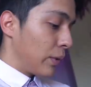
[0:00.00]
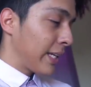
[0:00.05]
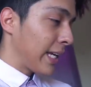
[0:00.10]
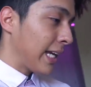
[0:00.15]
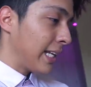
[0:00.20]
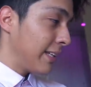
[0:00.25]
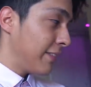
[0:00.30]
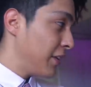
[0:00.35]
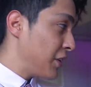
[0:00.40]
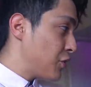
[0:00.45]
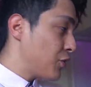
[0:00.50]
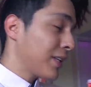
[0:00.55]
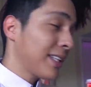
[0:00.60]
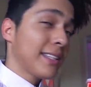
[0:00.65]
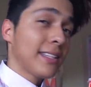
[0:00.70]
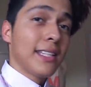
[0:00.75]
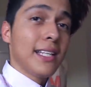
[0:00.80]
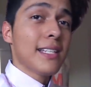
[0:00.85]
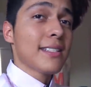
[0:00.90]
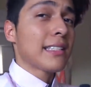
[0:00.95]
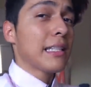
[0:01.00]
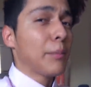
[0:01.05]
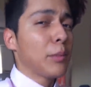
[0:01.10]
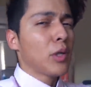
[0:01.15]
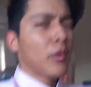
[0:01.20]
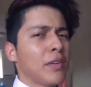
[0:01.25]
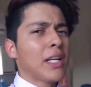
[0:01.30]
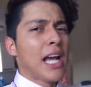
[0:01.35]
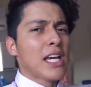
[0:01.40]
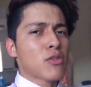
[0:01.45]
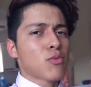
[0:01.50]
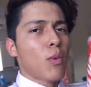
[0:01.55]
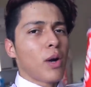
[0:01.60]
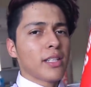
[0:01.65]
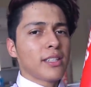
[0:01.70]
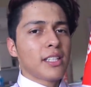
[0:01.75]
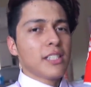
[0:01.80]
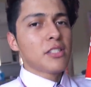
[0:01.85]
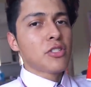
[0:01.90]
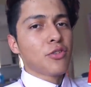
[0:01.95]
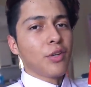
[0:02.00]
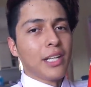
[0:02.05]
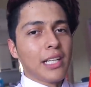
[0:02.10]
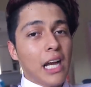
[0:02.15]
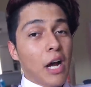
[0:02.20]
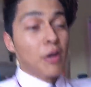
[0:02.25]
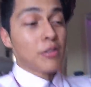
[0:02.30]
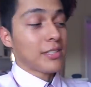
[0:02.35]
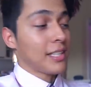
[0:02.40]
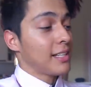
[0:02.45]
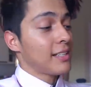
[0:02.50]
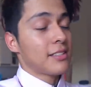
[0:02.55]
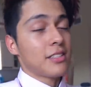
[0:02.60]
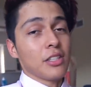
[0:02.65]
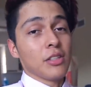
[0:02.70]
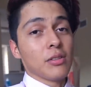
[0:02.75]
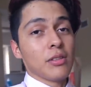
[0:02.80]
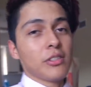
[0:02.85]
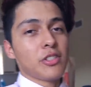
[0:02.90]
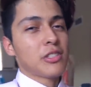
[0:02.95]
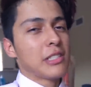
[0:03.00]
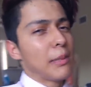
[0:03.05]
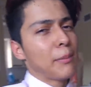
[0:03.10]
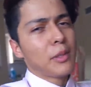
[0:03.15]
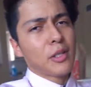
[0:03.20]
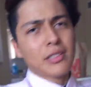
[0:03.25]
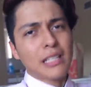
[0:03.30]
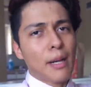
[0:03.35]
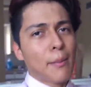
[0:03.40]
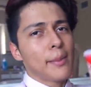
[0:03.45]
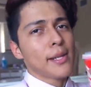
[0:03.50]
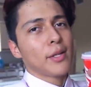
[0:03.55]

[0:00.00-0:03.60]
We can't even drink this. Let me know if you guys want this drink. I'll send it to you. Just let me know down